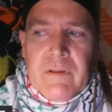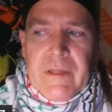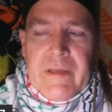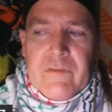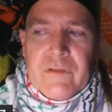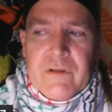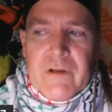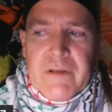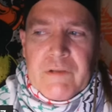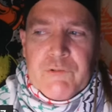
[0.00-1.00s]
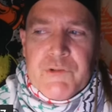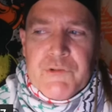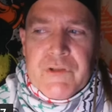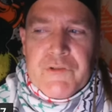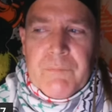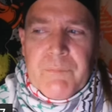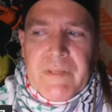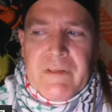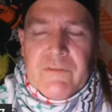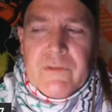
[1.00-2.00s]
as an extrajudicial
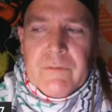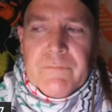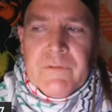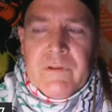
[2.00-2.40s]
means of